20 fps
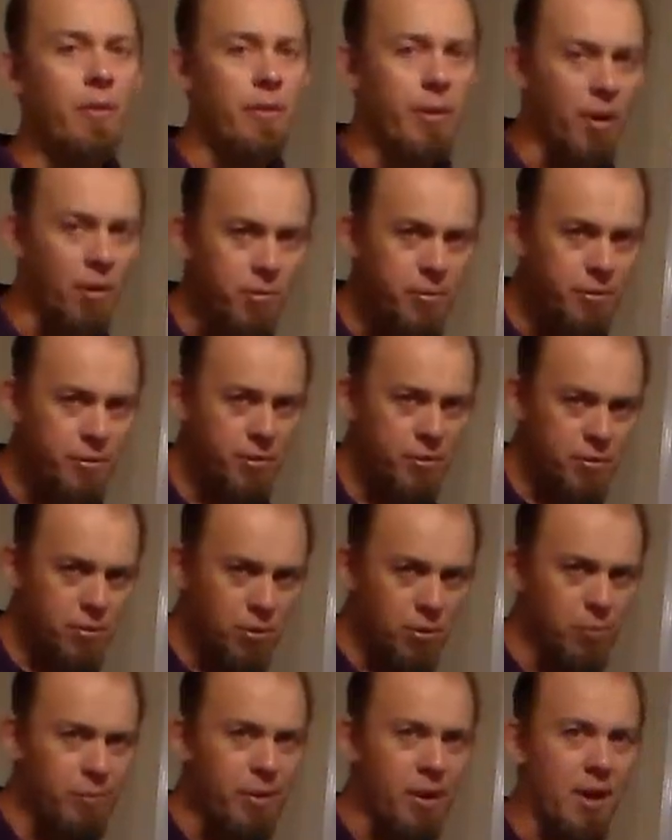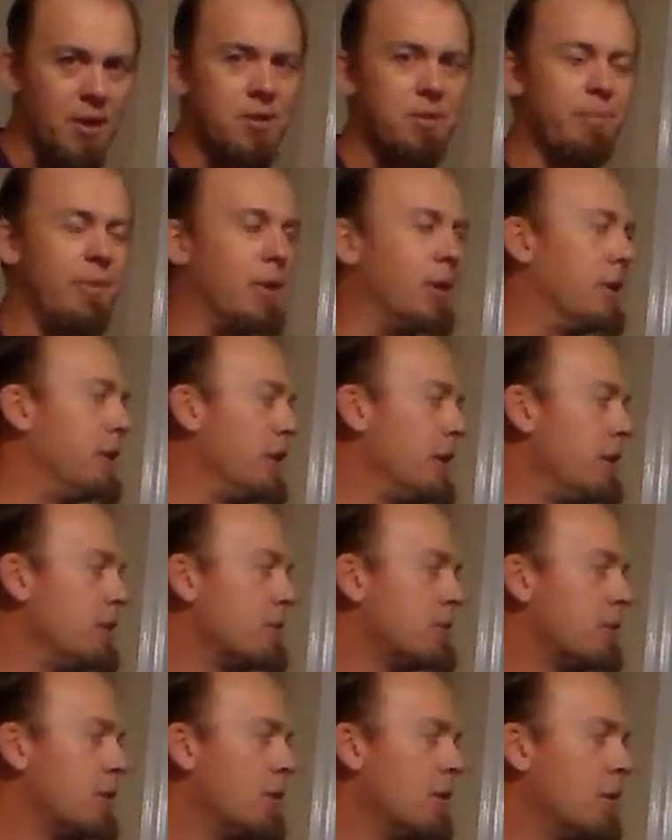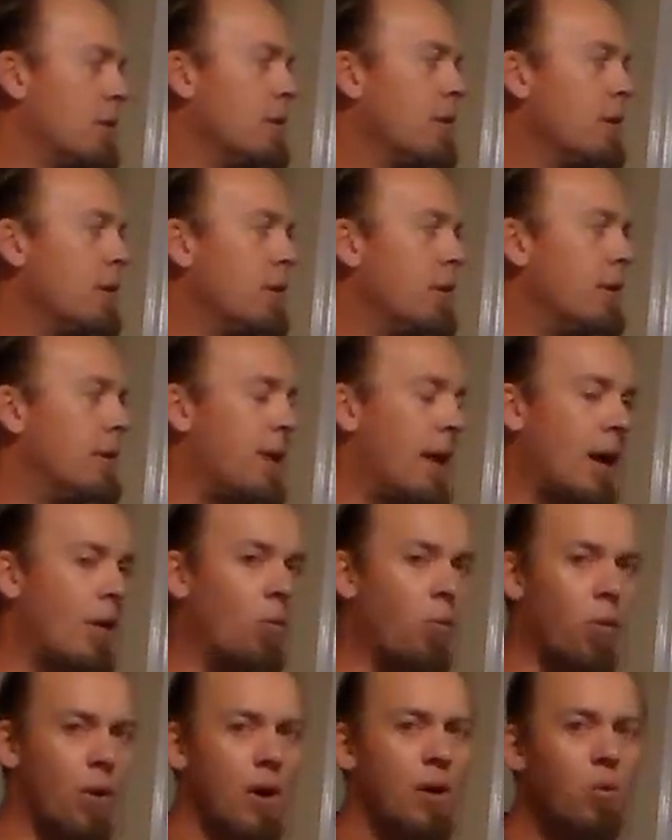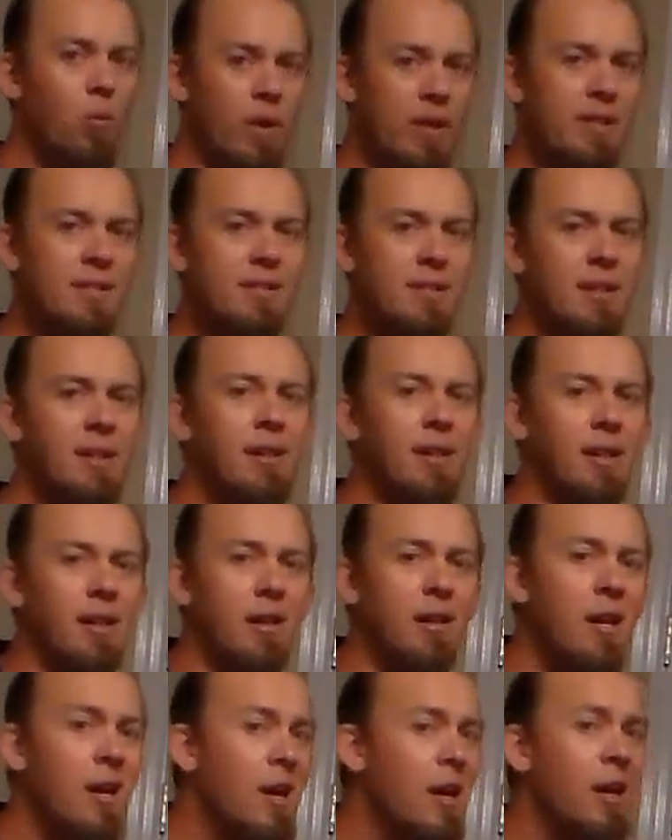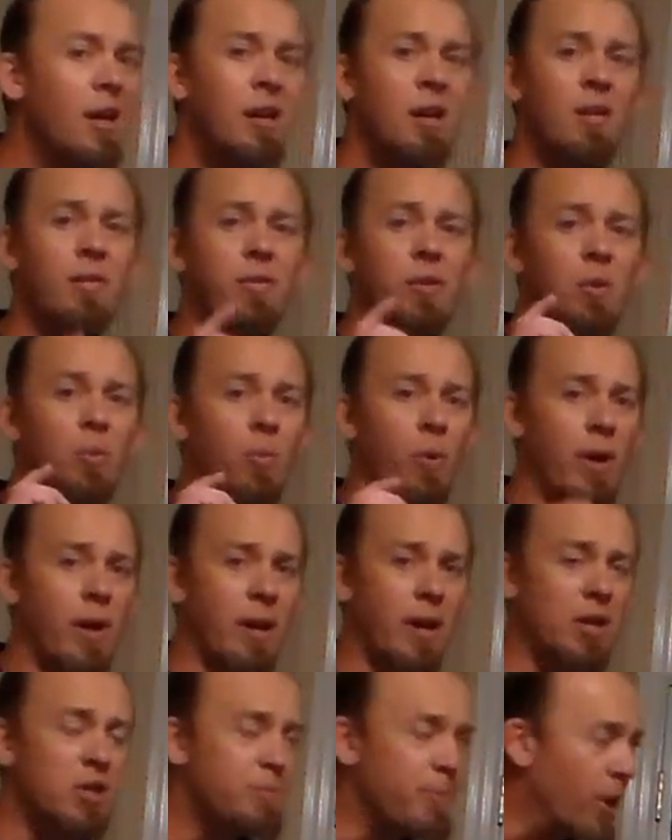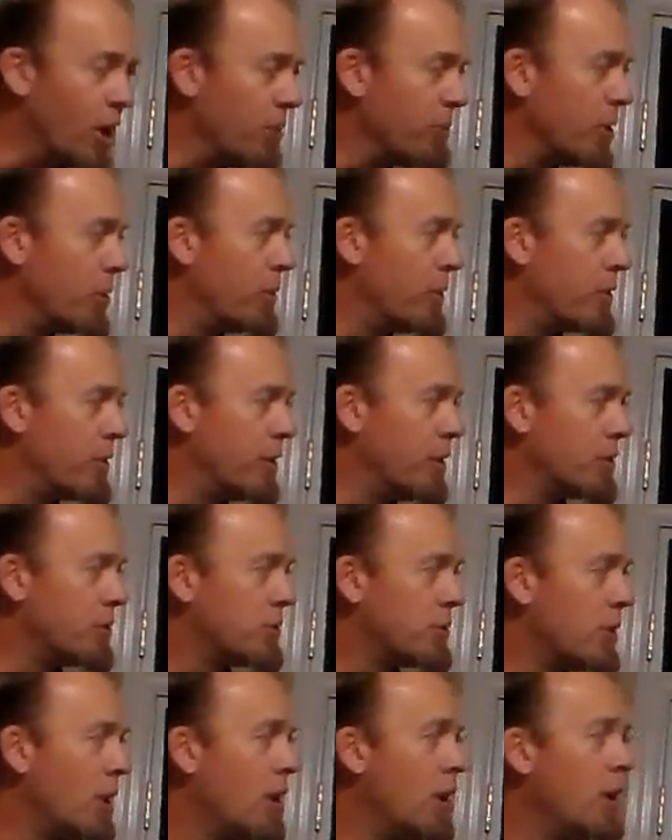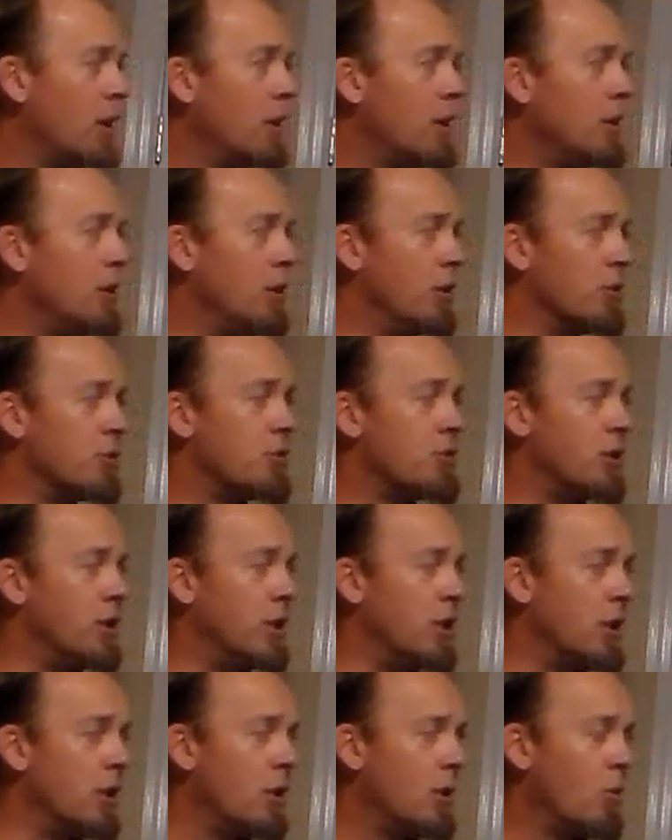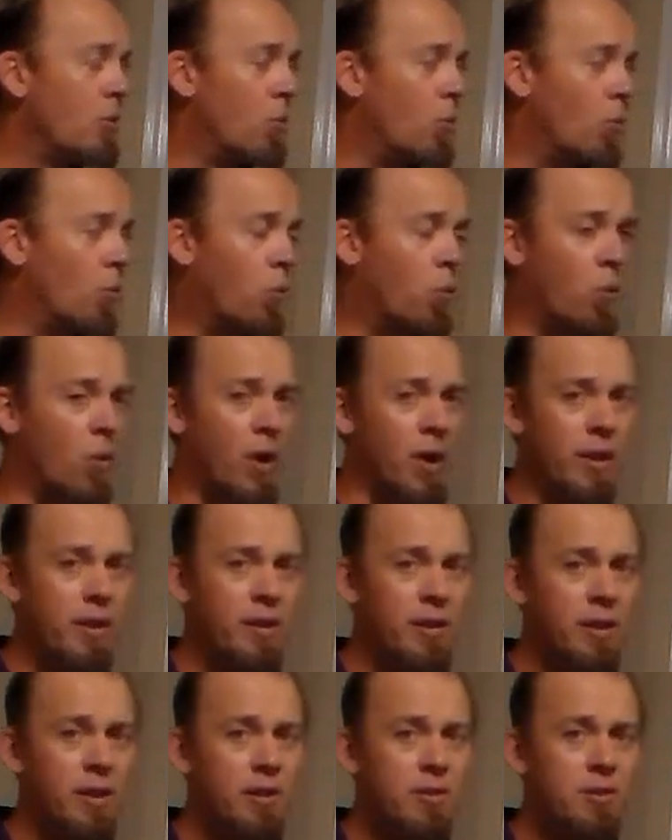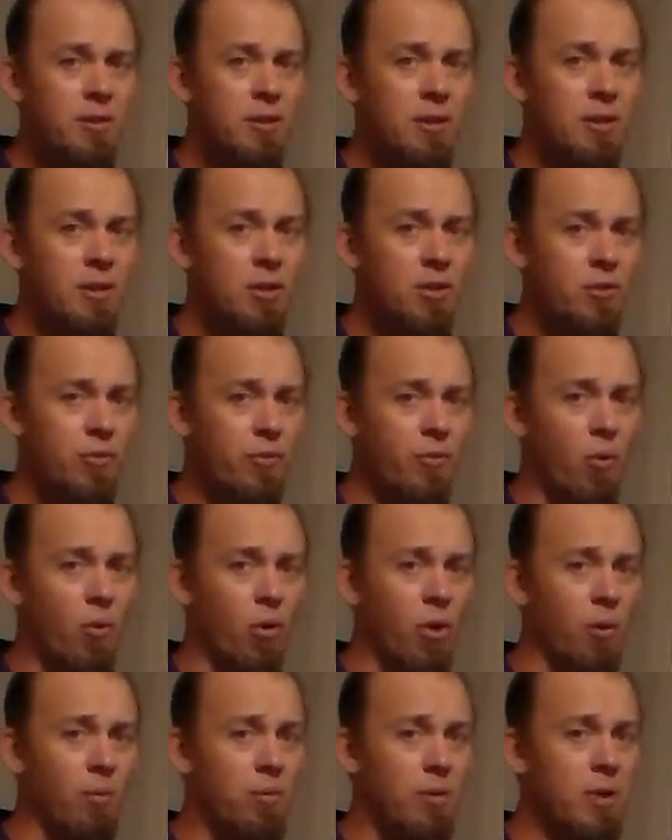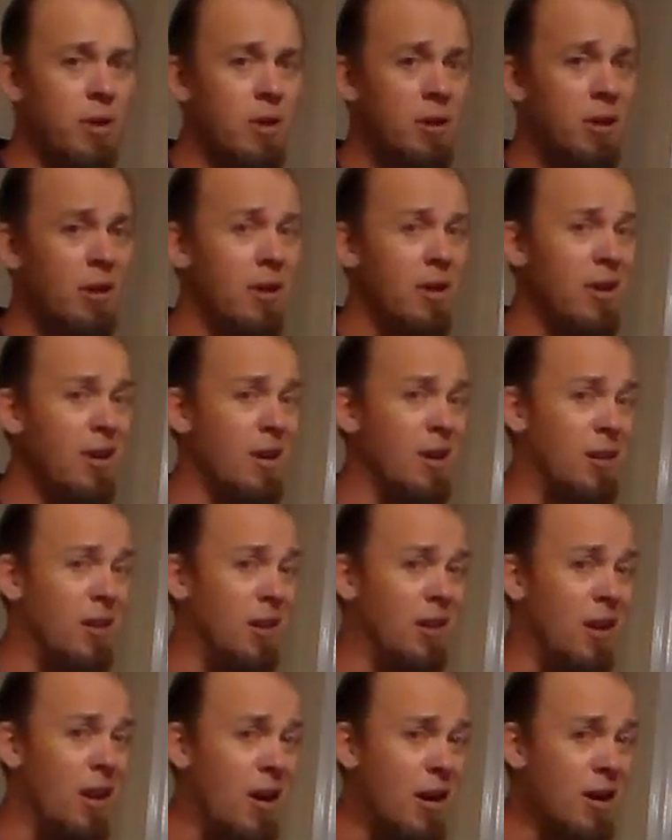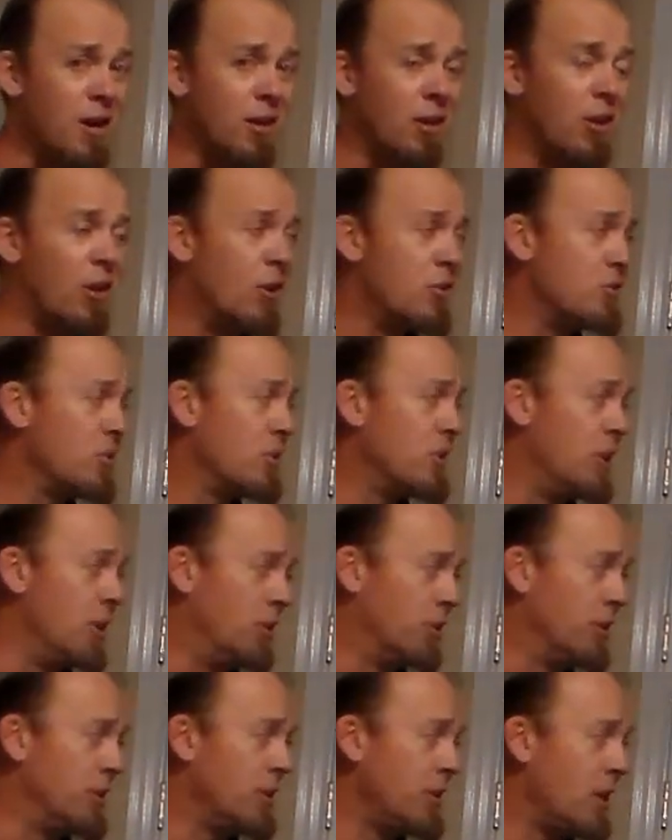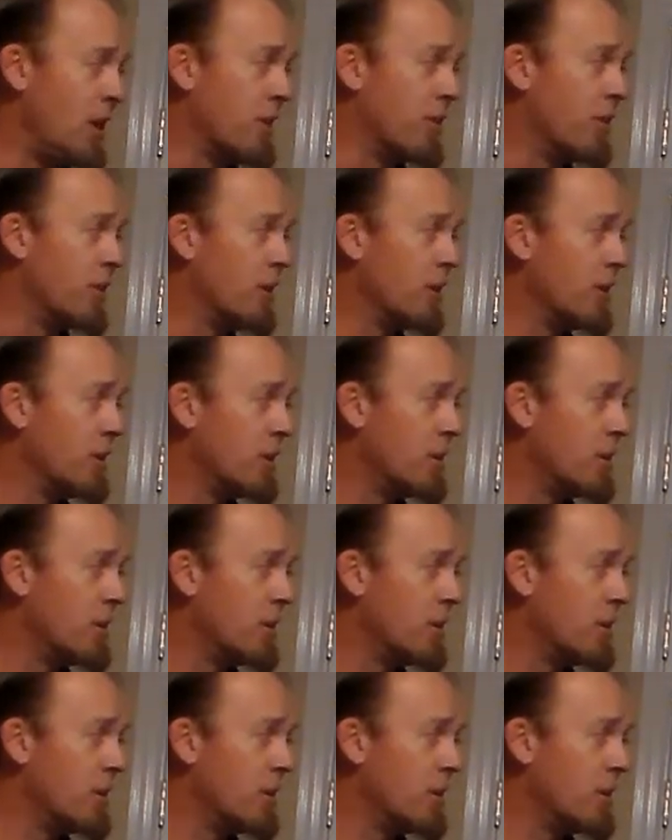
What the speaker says: Those are the two possibilities. Now what we see, if you run an experiment with this, you'll see one of these is formed a lot larger yield than the other.